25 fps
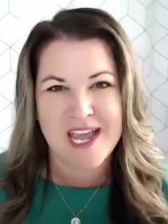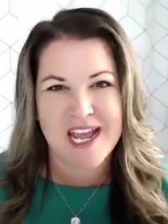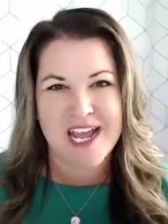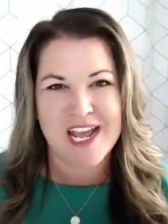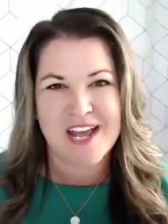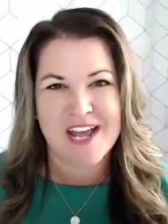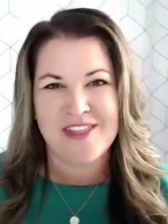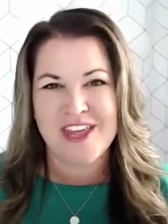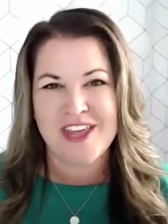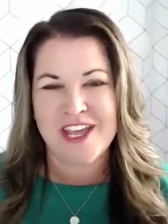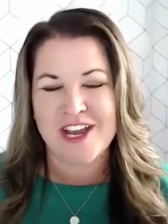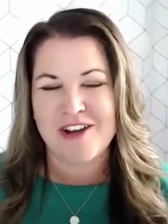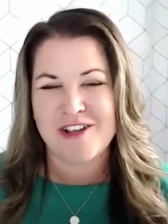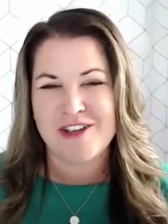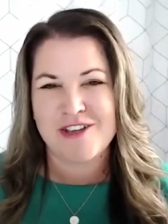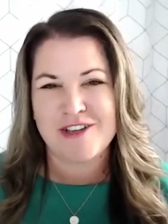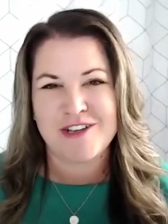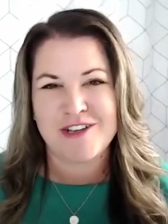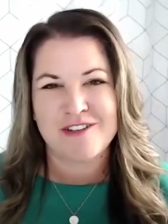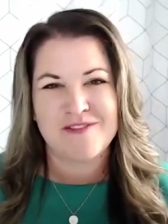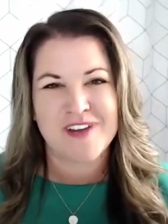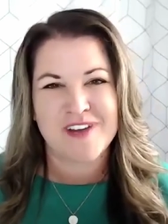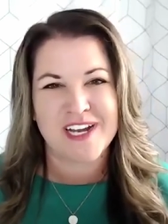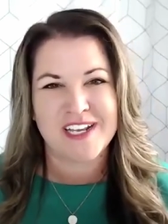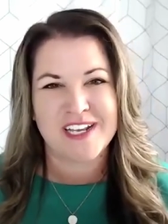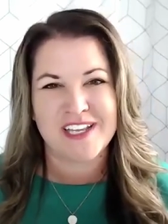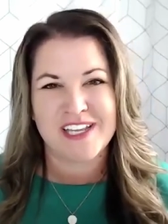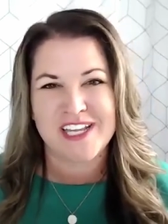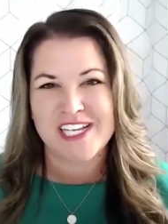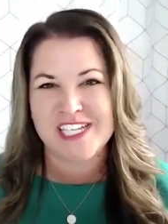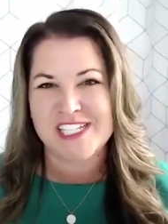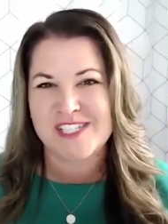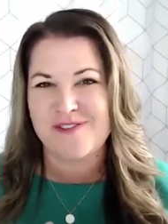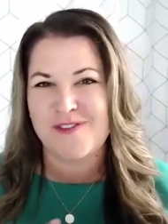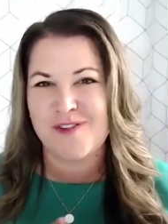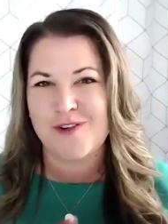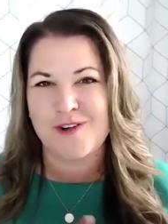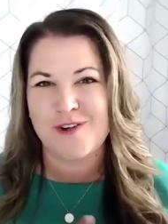And there you can find
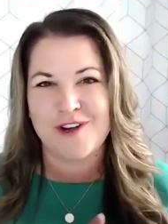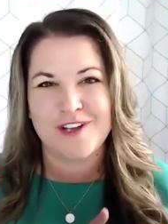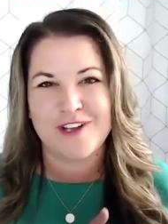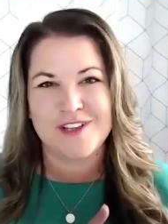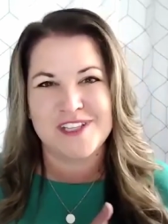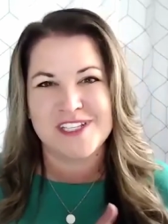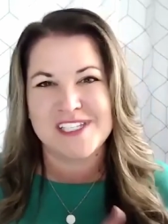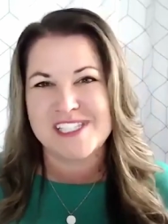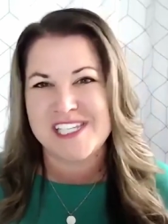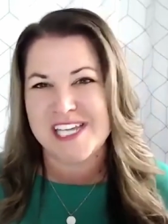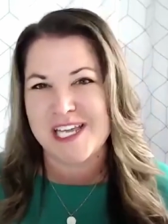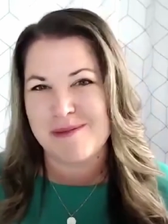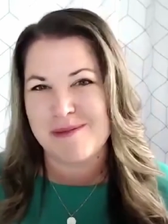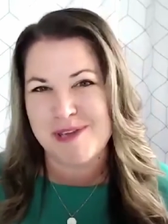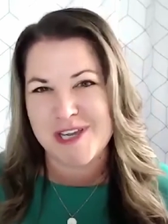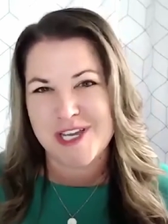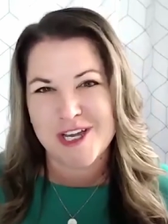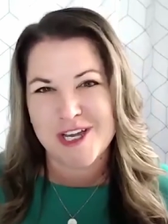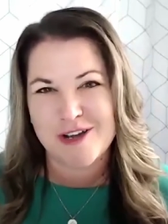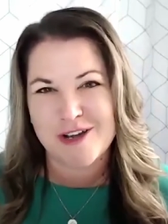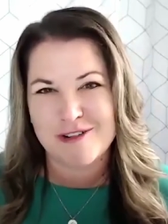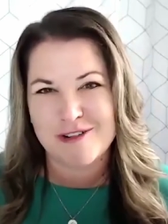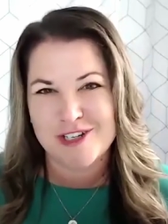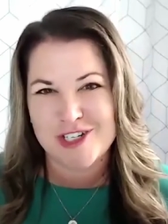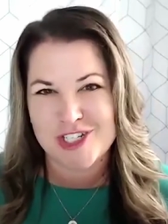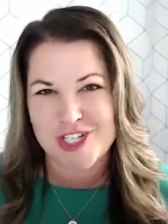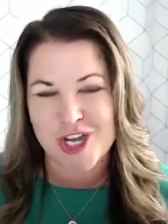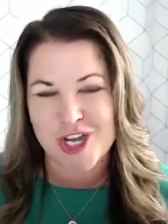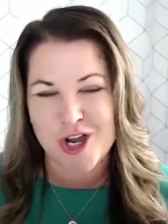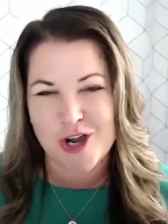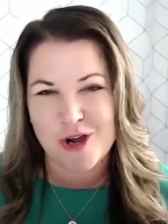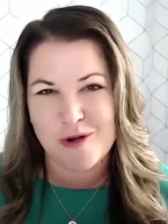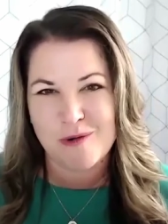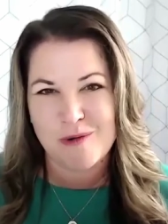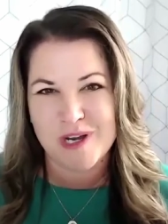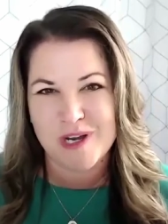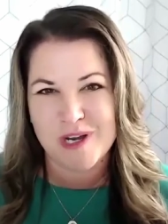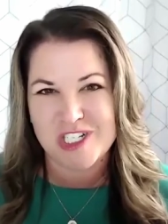links for the Sami Cone
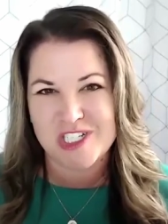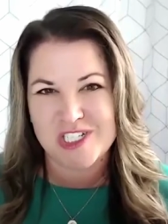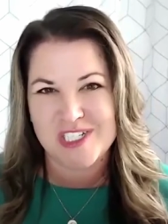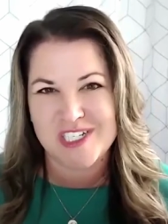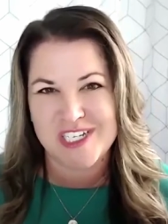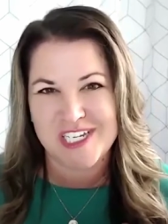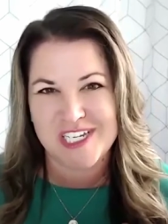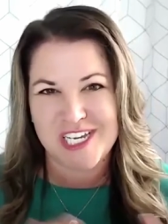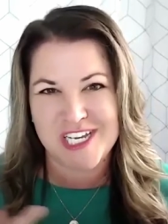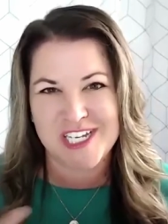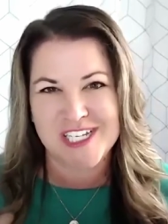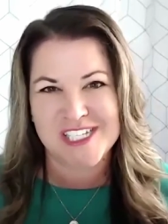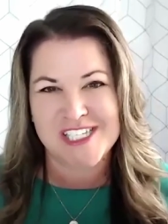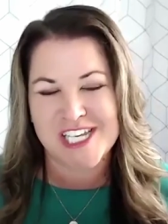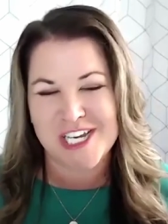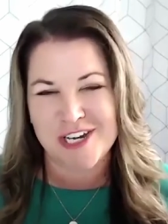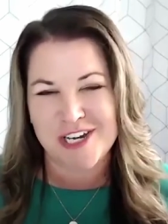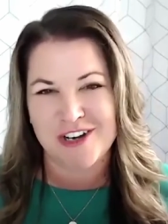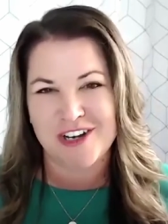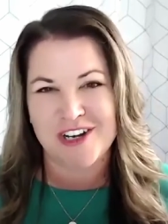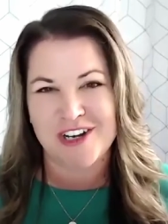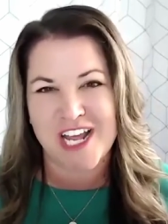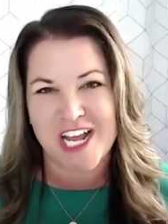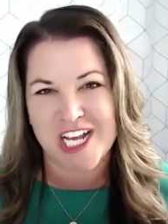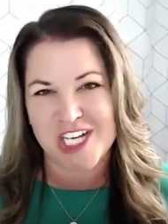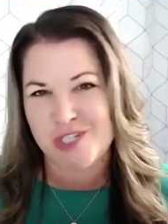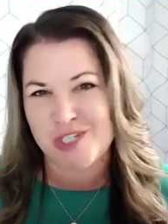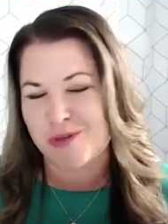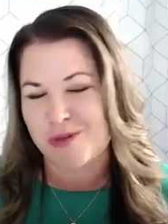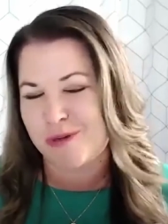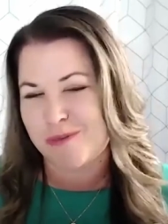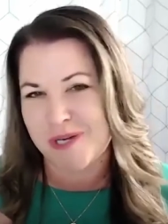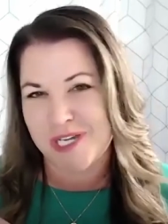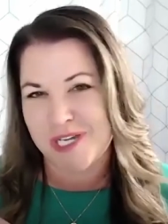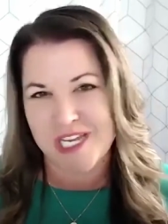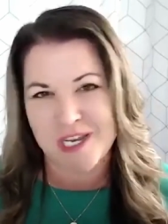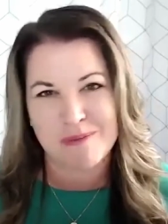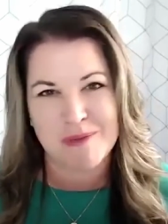Show, which is here in Nashville,
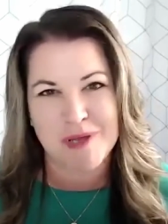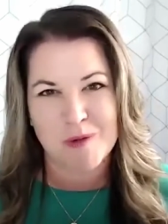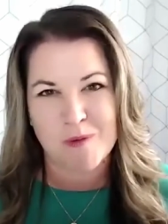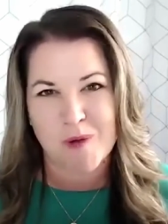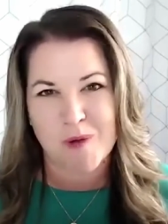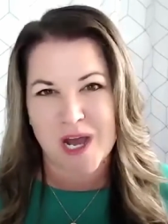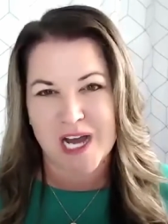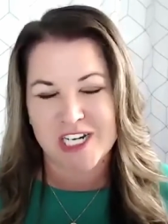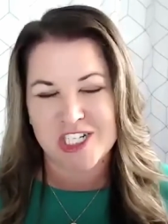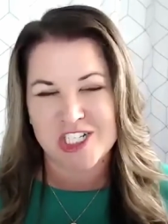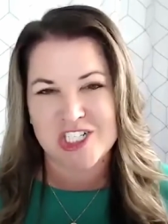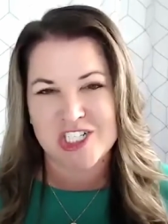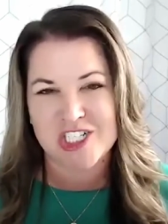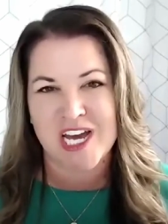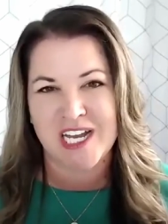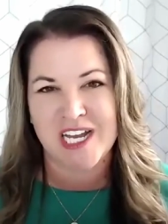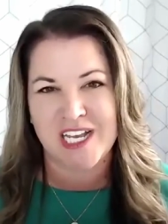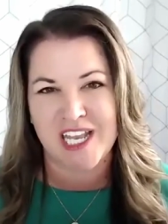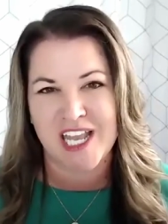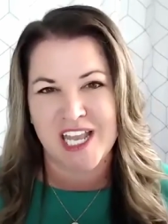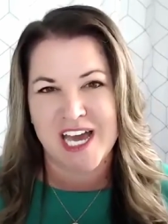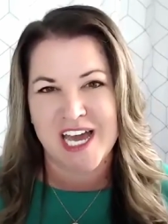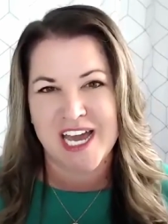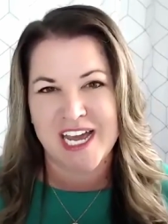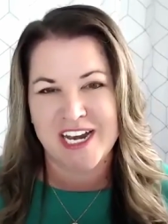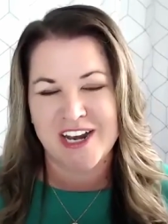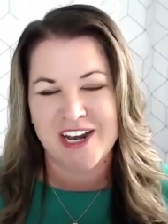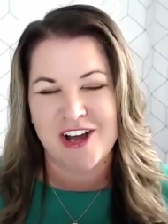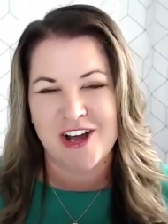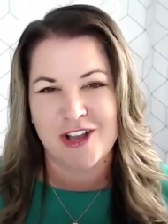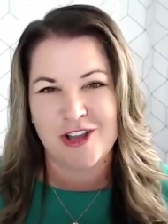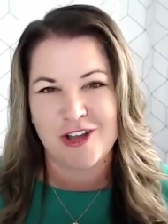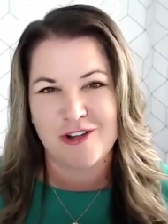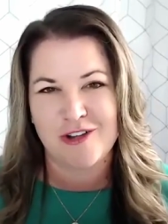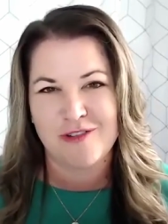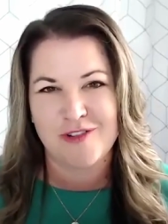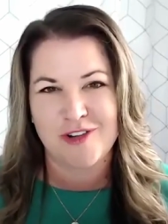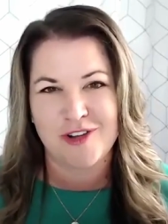but can be watched online
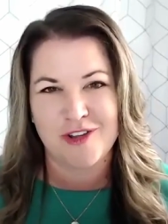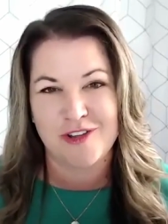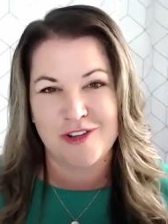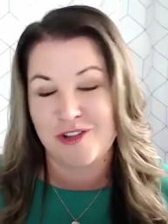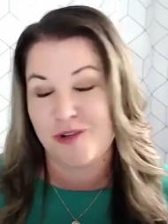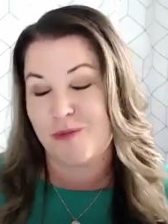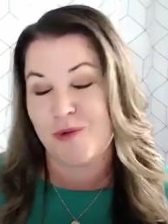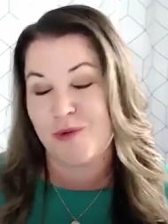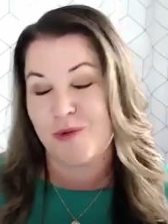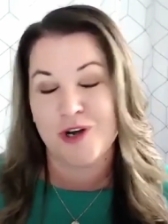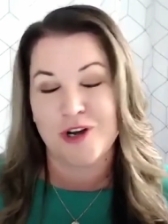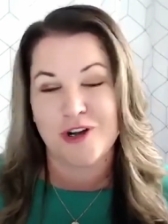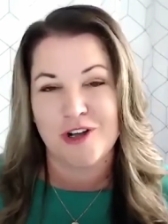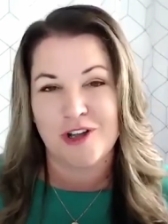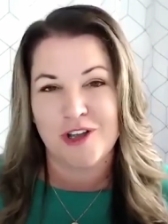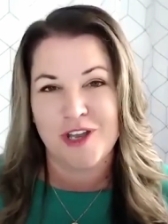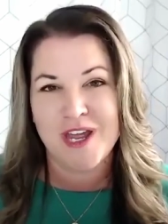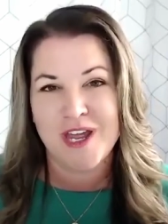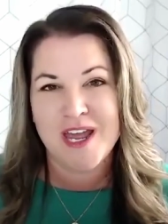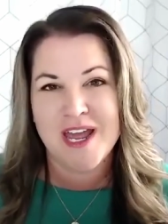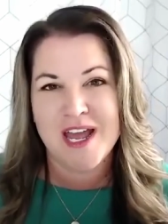all over the world.